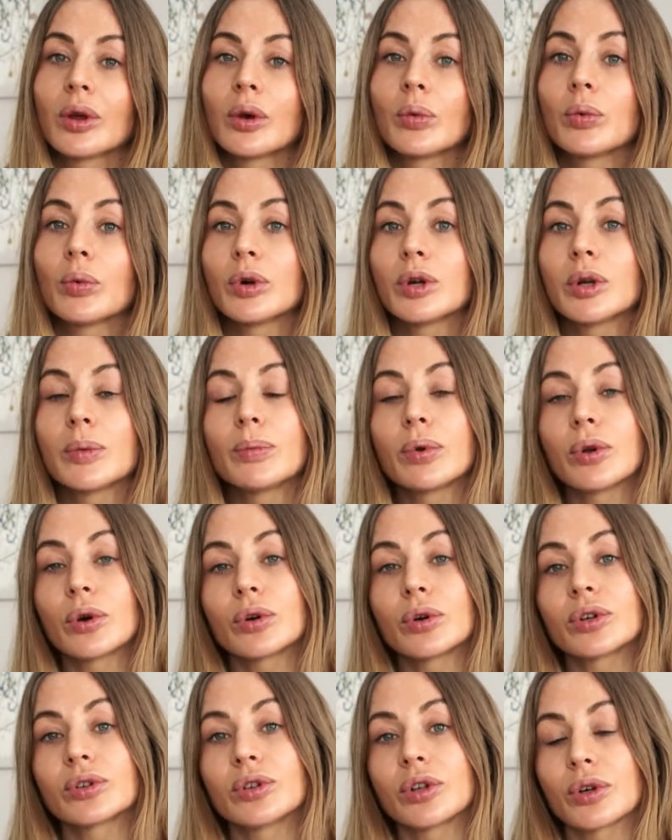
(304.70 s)
will
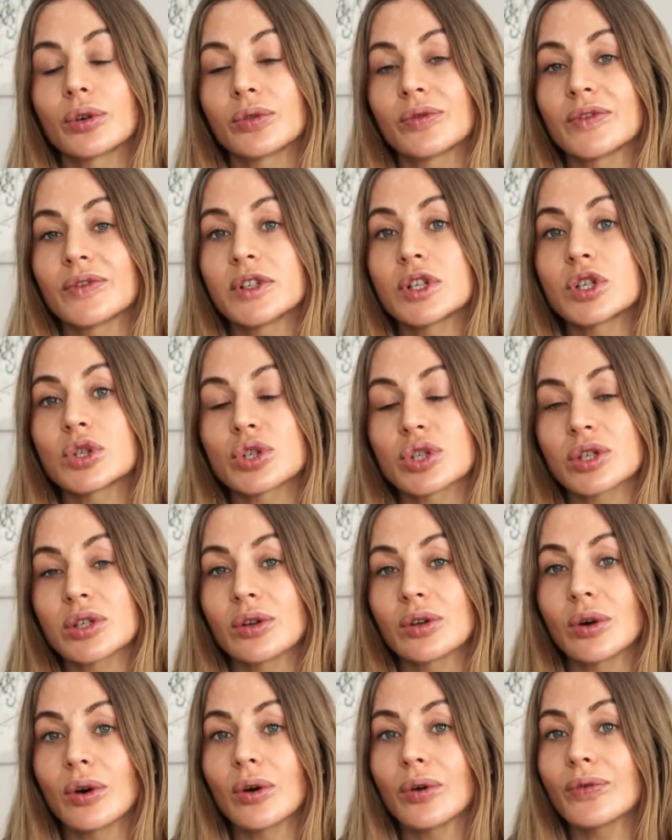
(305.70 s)
block the
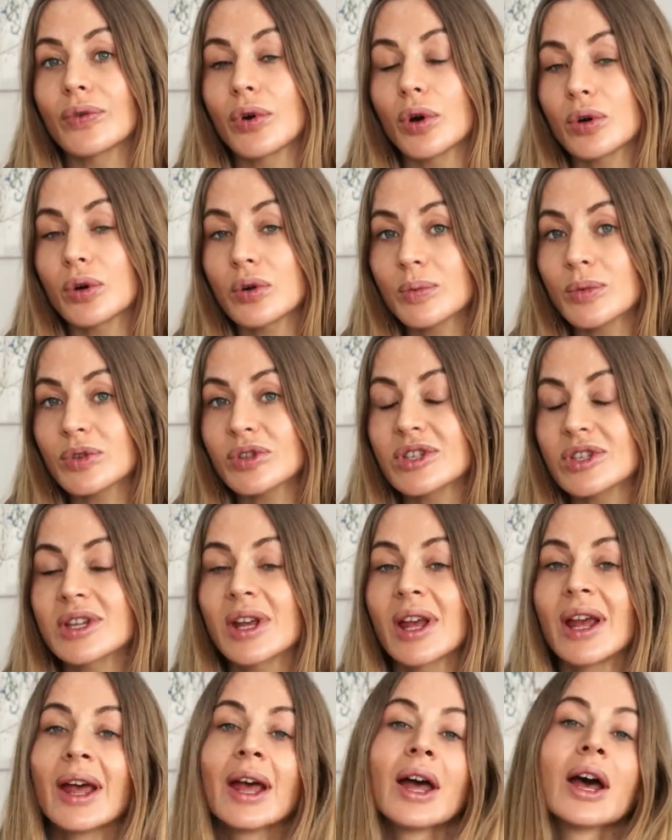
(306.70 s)
conversion of hormones
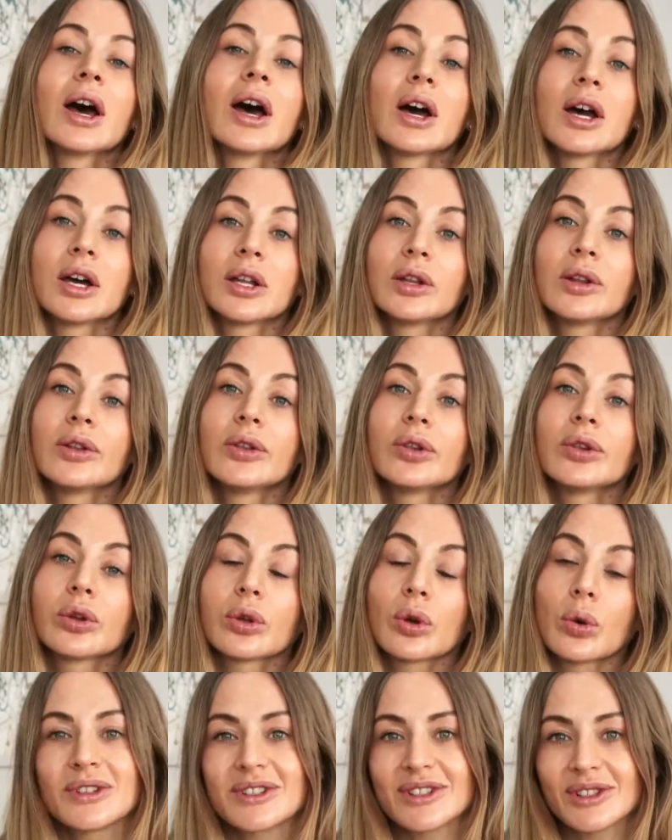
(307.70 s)
and
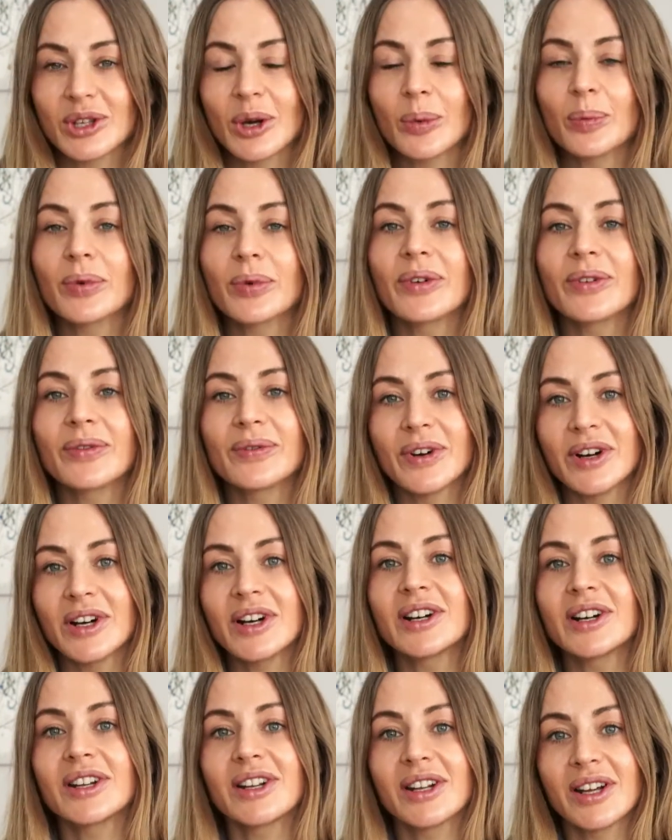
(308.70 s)
will stop
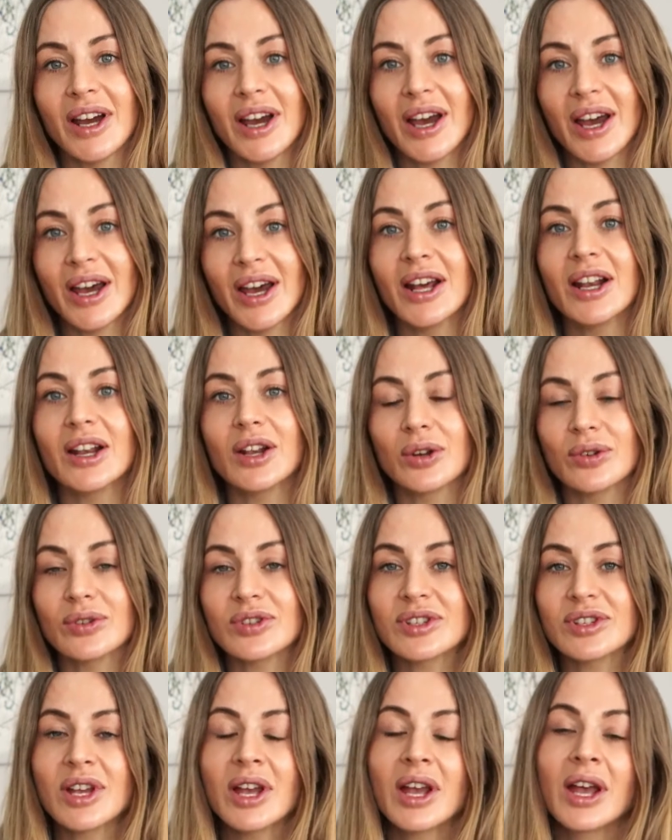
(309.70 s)
further hair
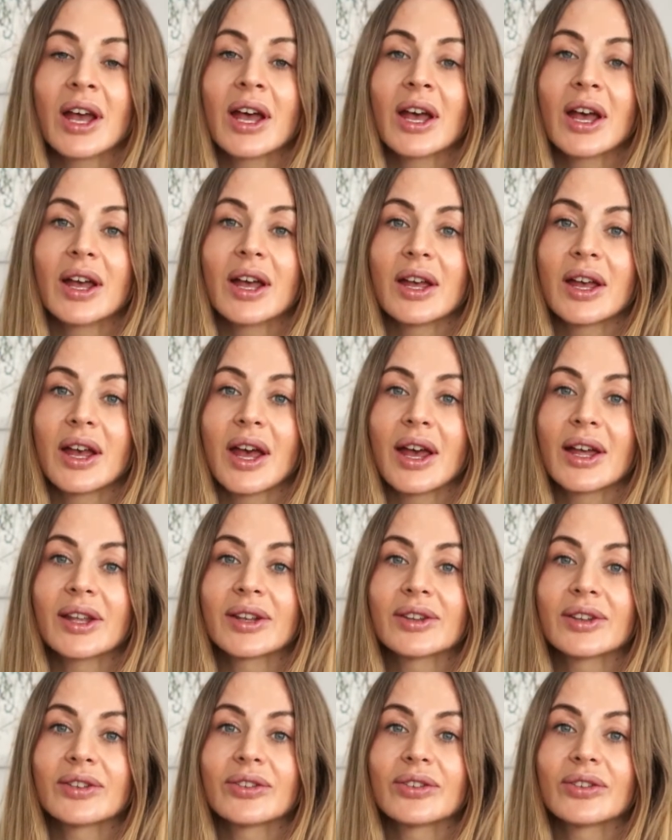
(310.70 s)
loss.
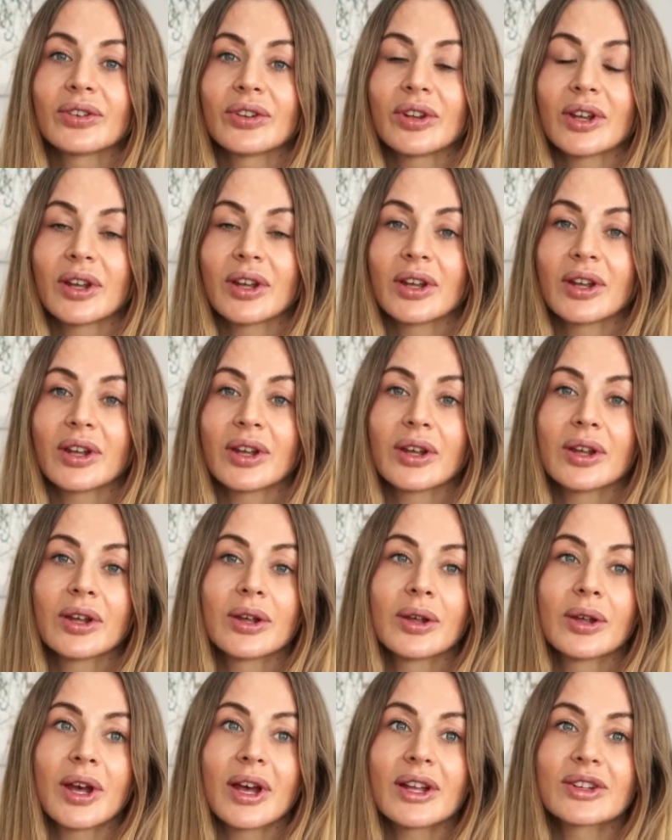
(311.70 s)
And
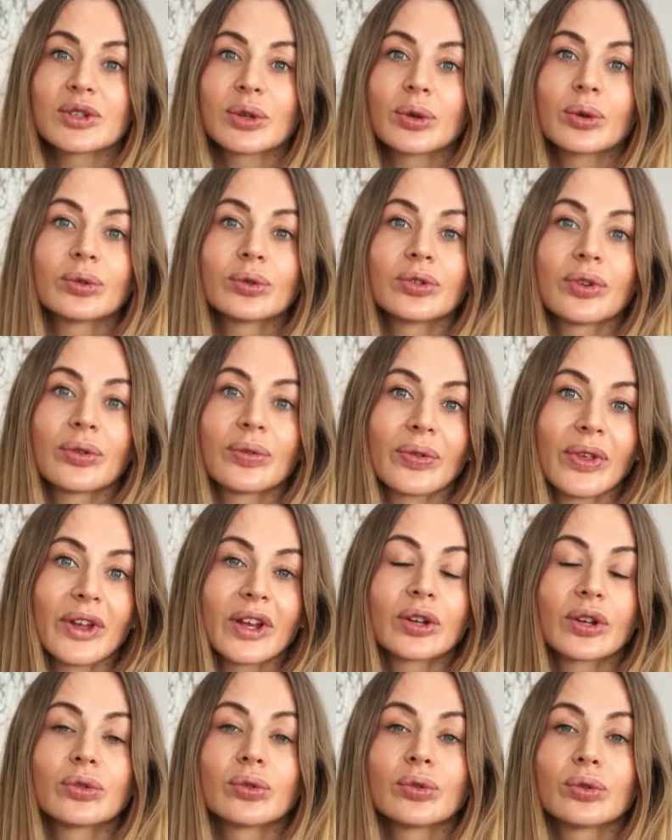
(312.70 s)
it's a good
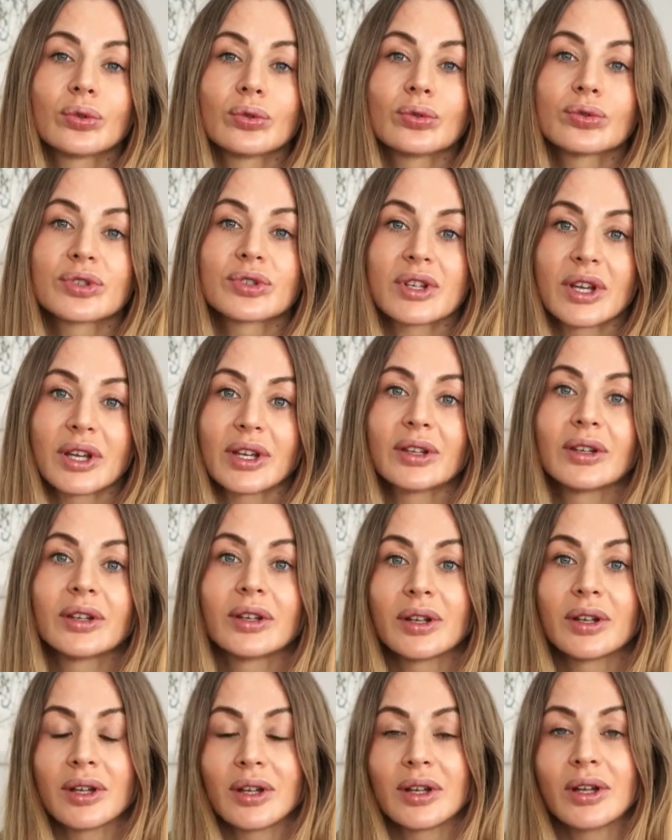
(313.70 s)
thing to use
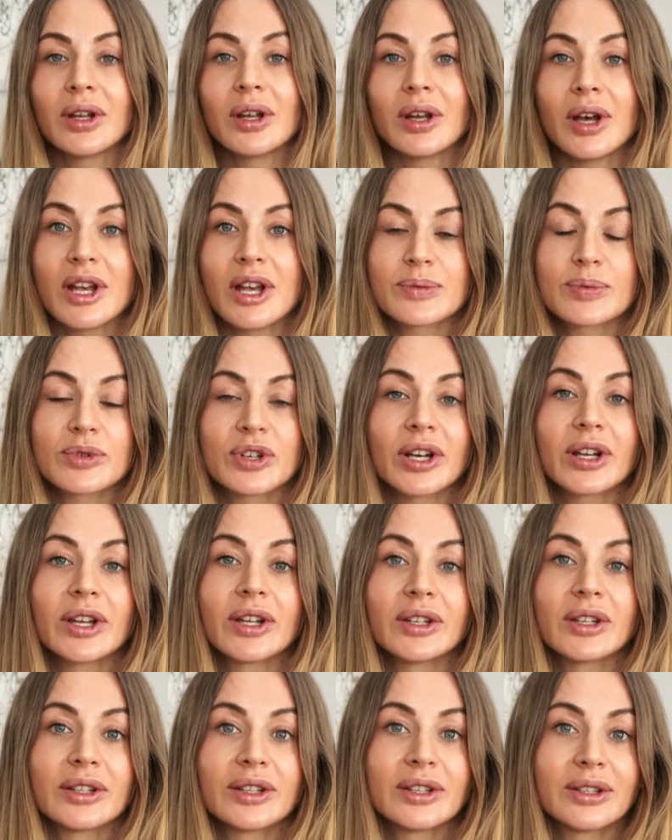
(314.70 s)
especially
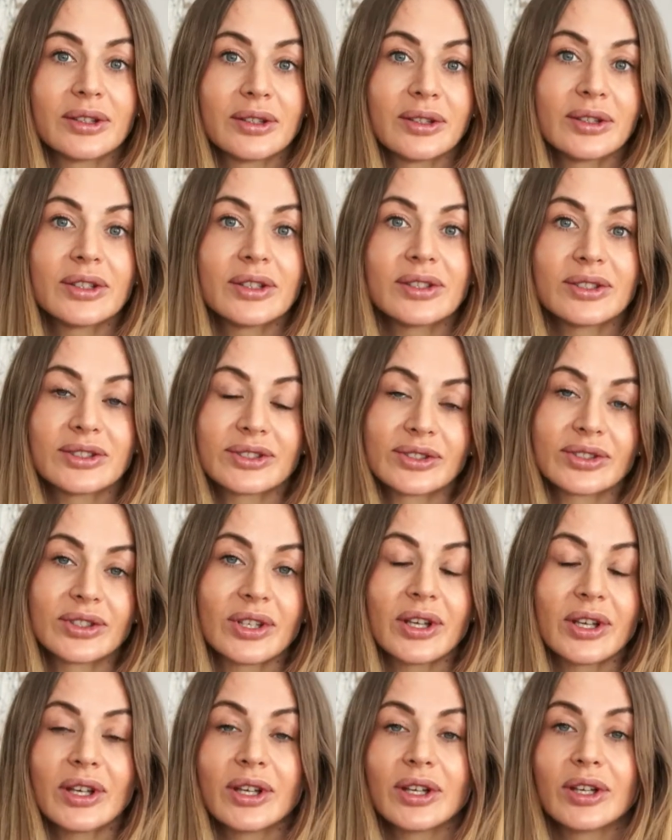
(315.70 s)
in this
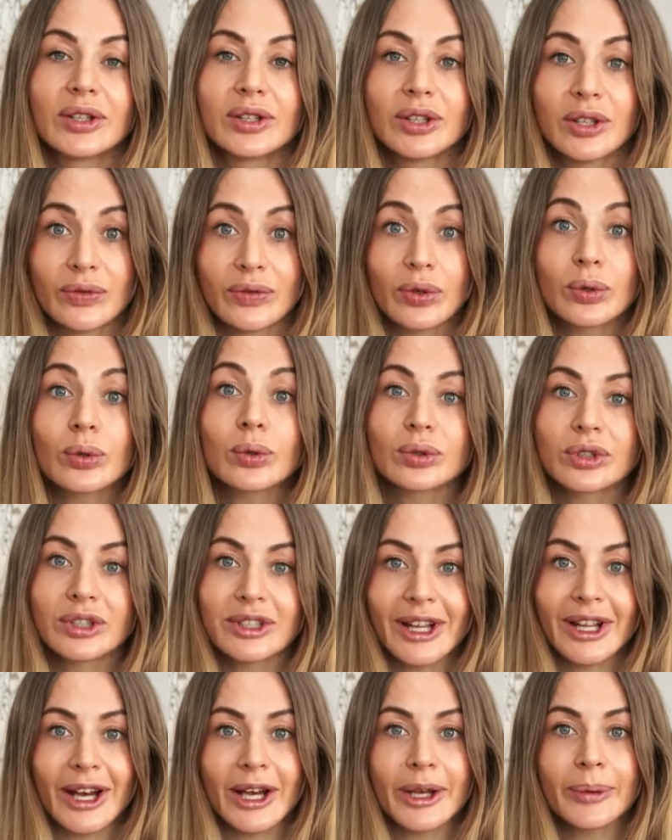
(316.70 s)
difficult
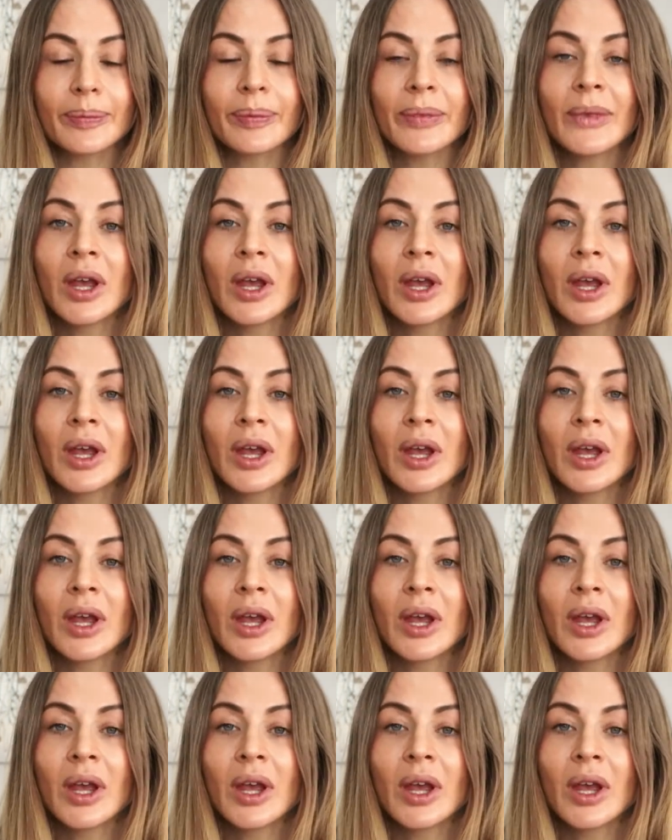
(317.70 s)
time.